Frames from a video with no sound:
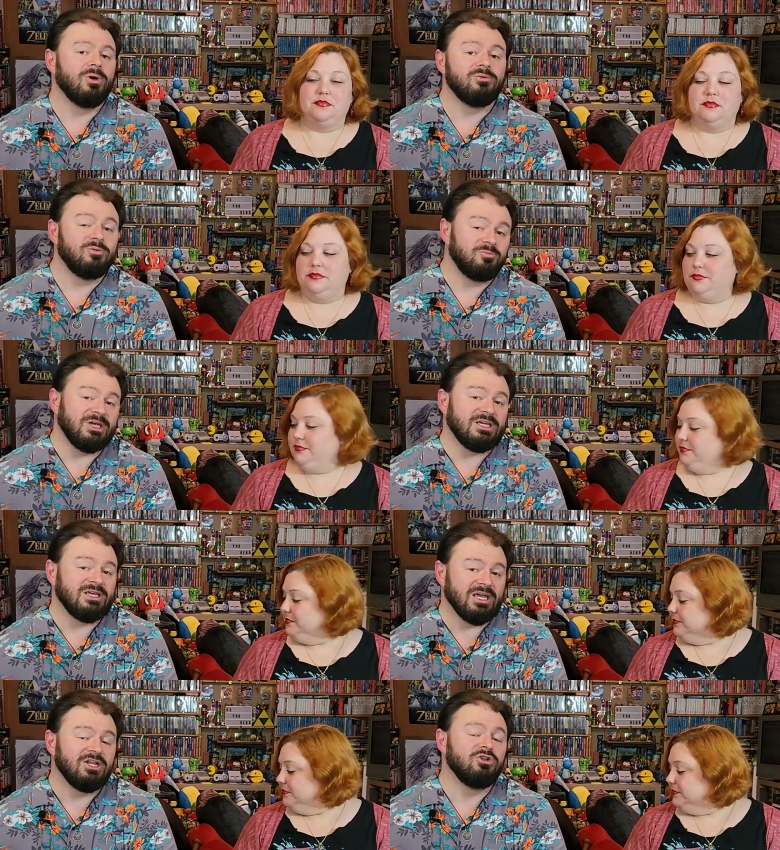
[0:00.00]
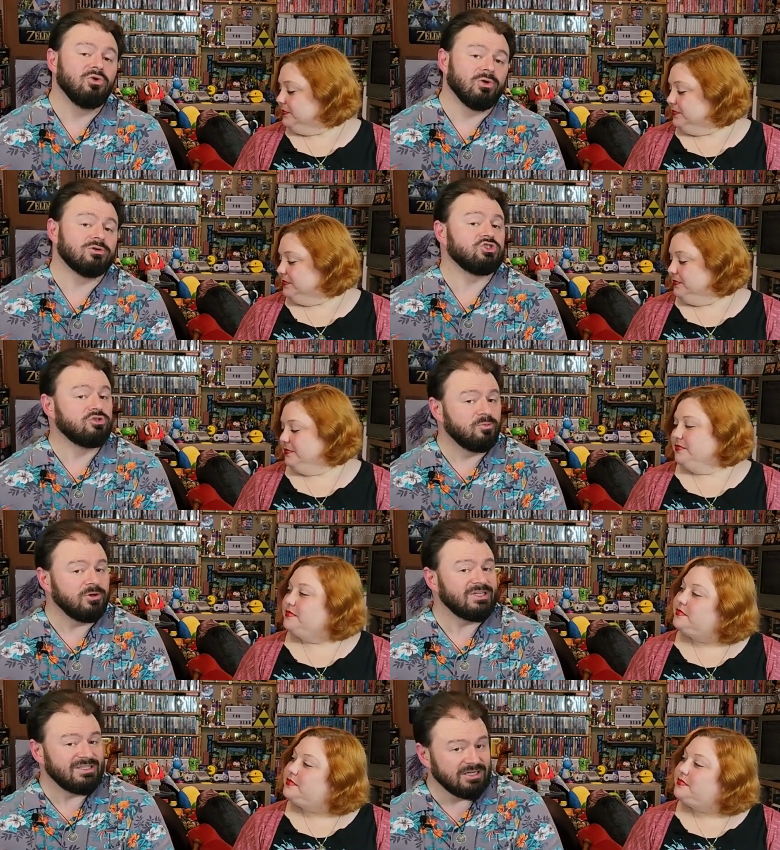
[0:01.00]
Speaker 1: what would be in your Super
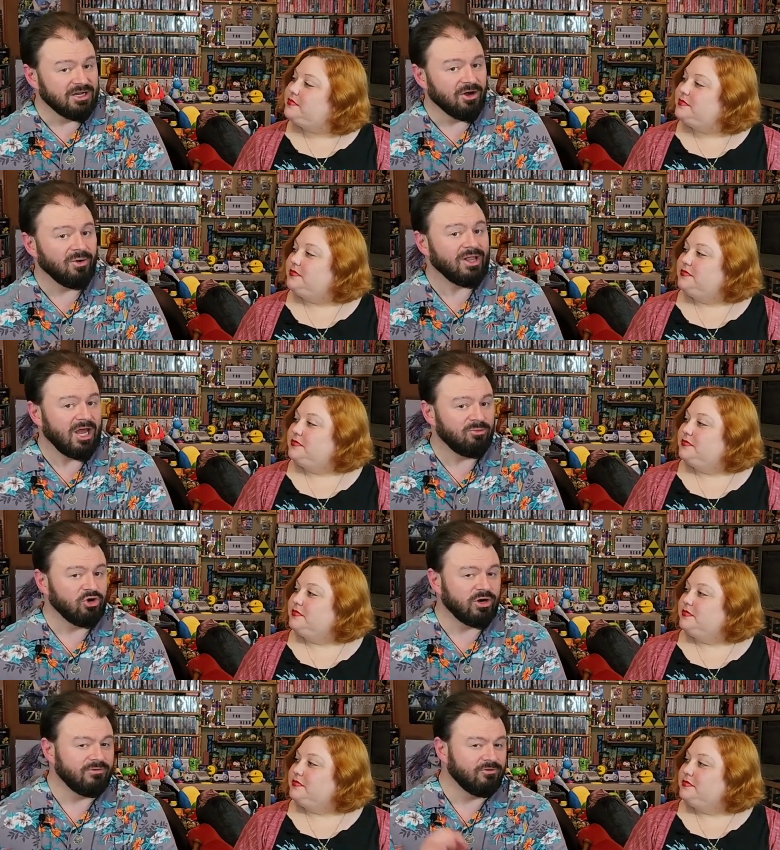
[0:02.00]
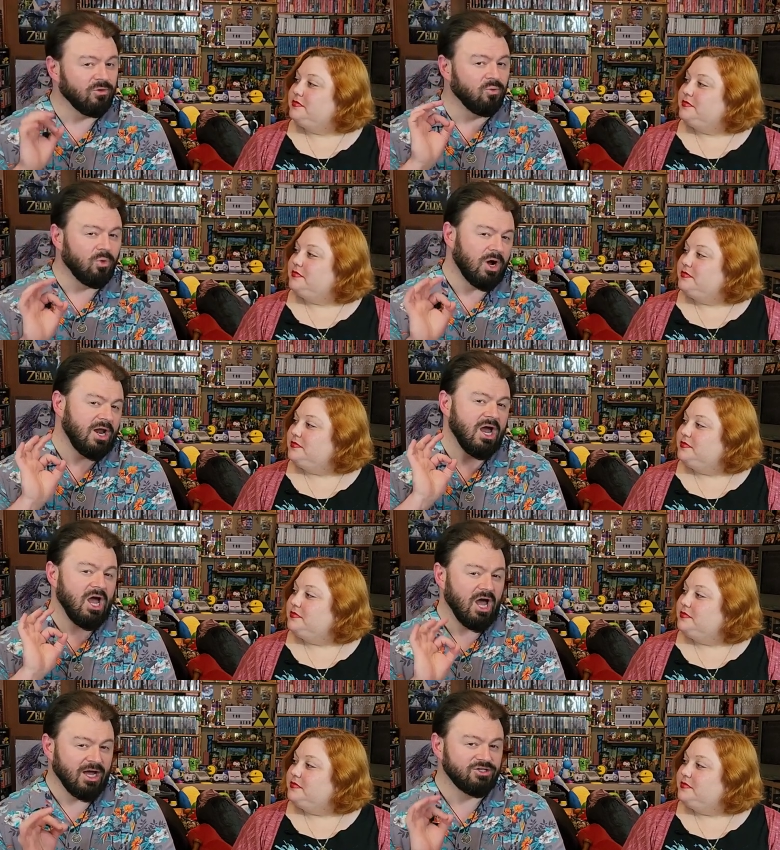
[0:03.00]
Nintendo library for
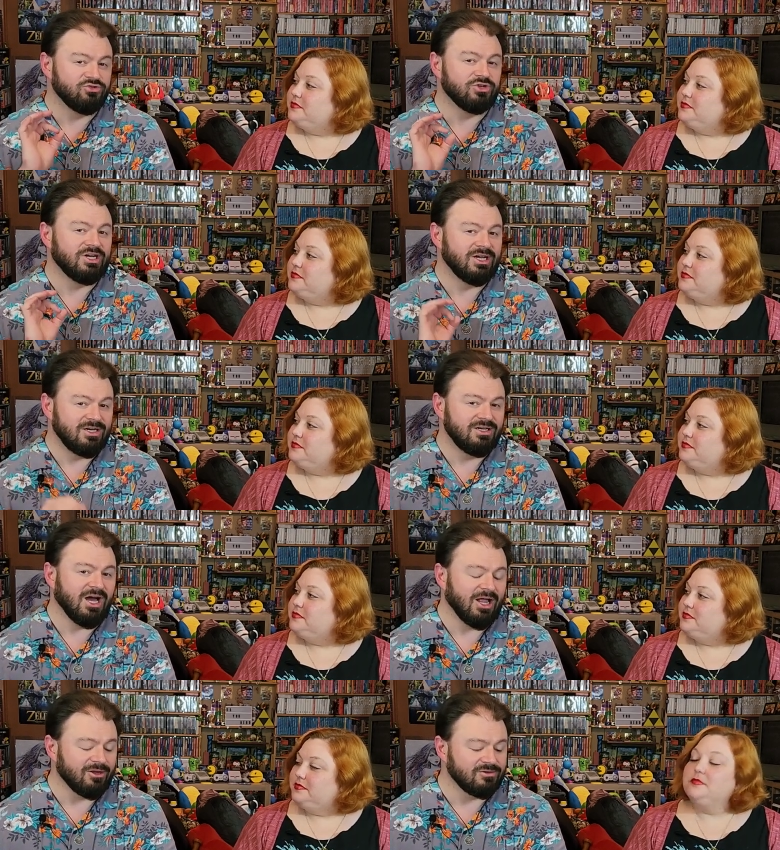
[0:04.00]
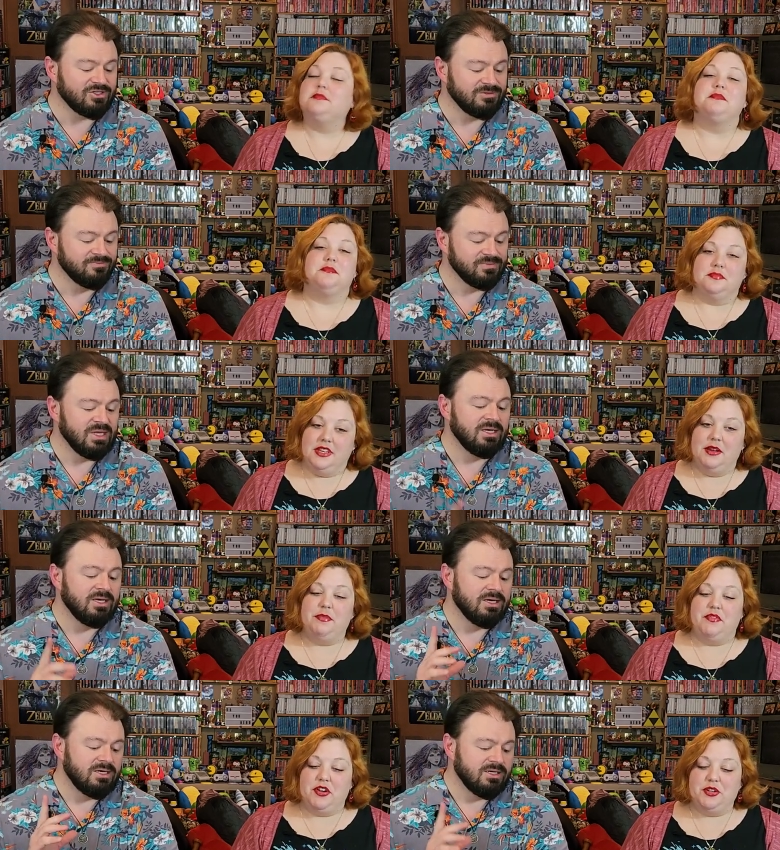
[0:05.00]
$100.
Speaker 2: Yeah, it'd
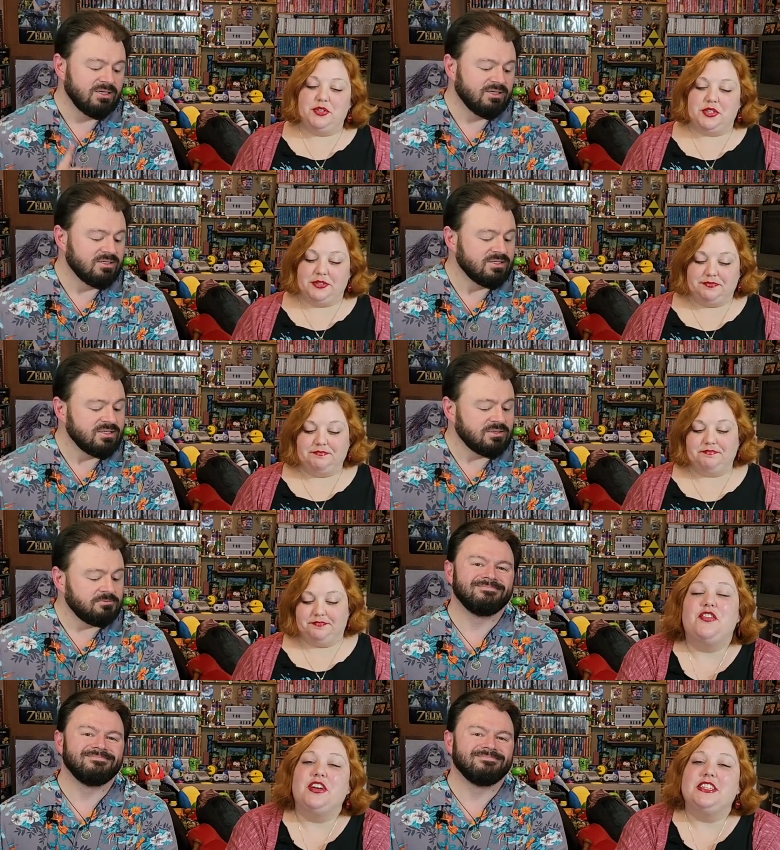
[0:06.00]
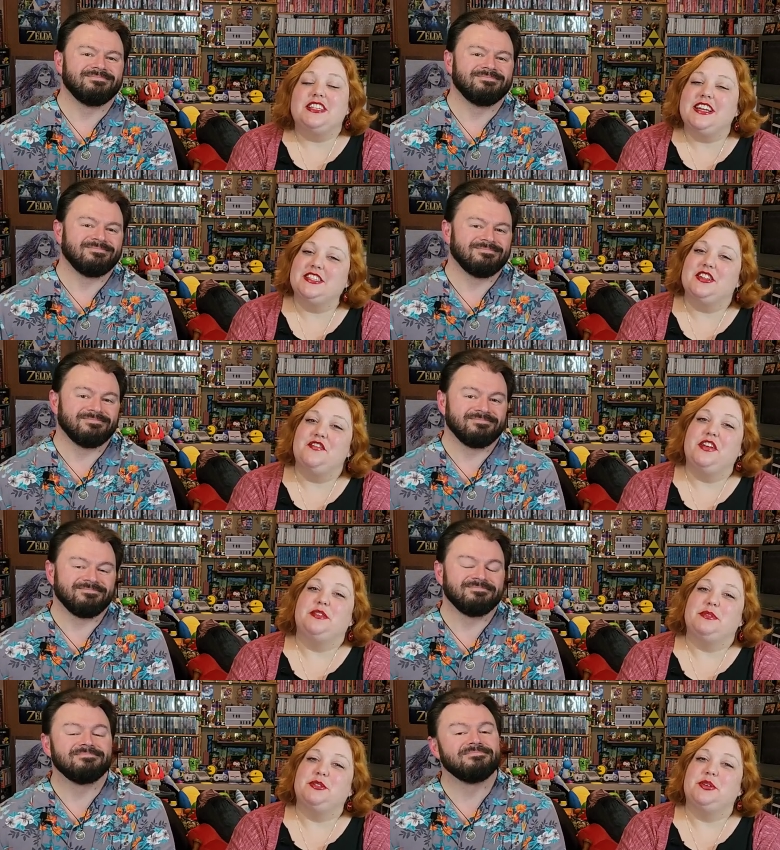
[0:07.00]
be very interesting. Don't forget to like us on
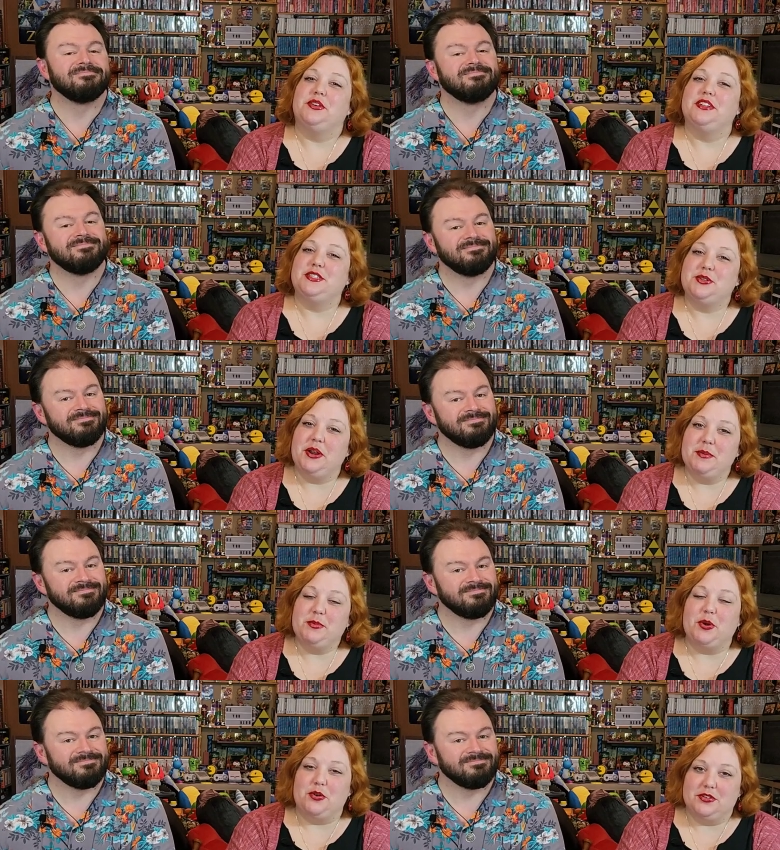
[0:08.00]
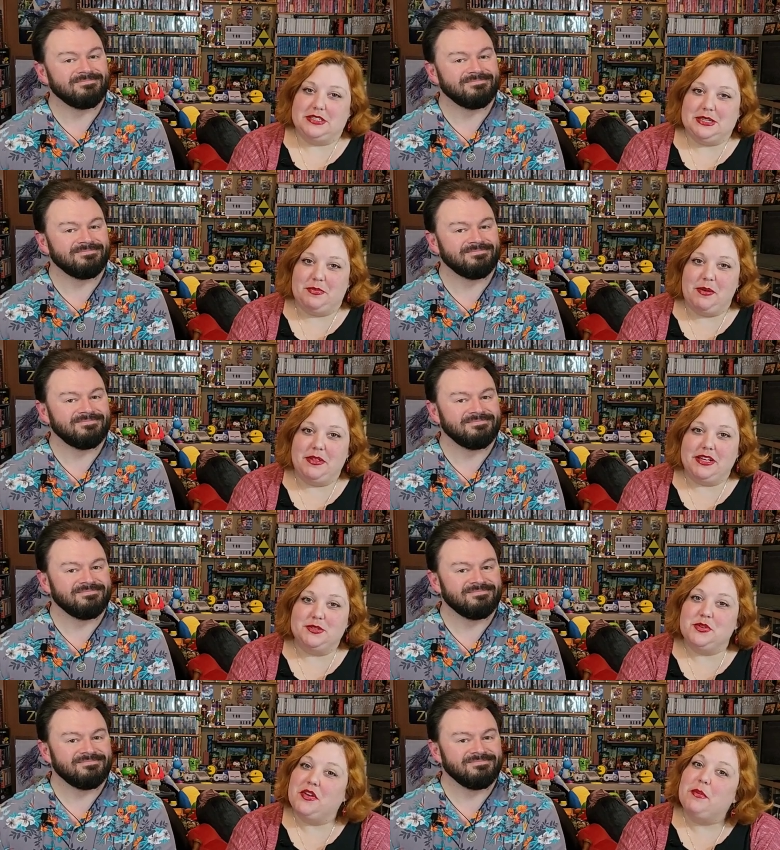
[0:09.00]
Facebook, Twitter, and Instagram. Go over to TeePublic
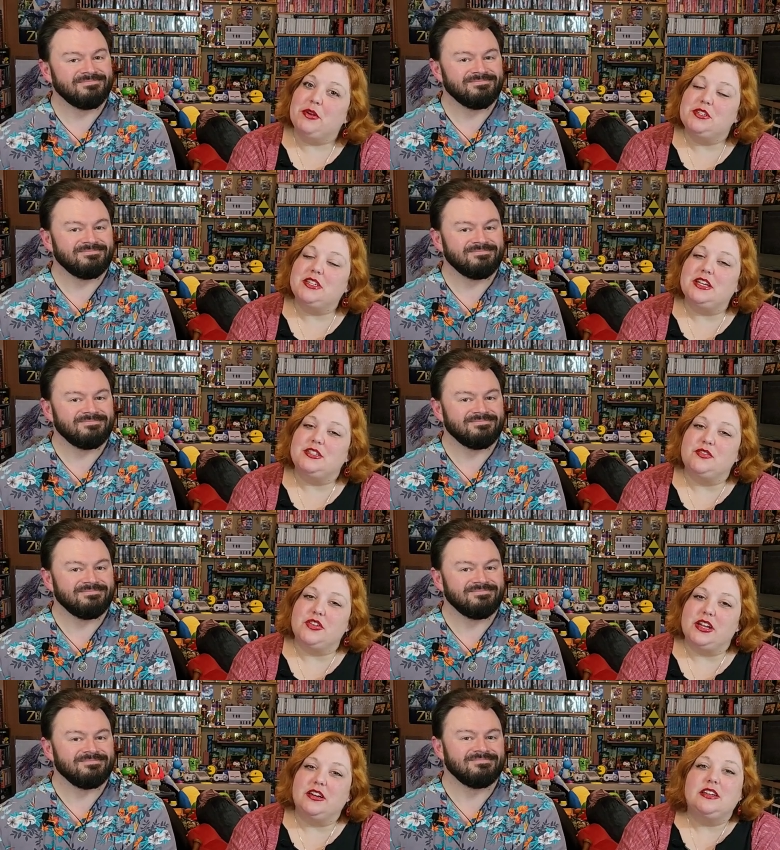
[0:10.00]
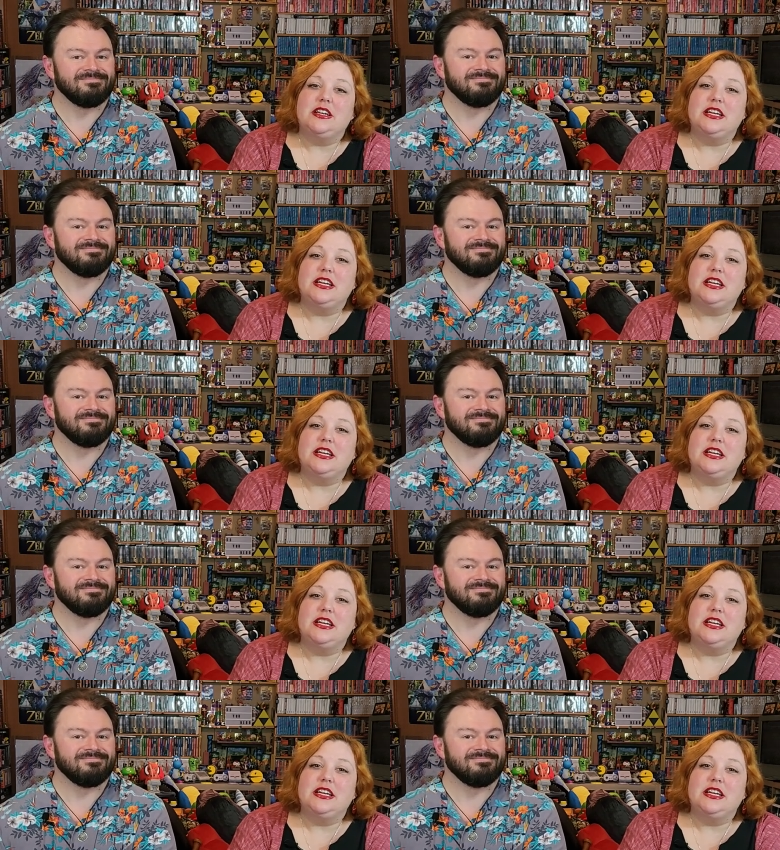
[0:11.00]
because we've got merchandise over there.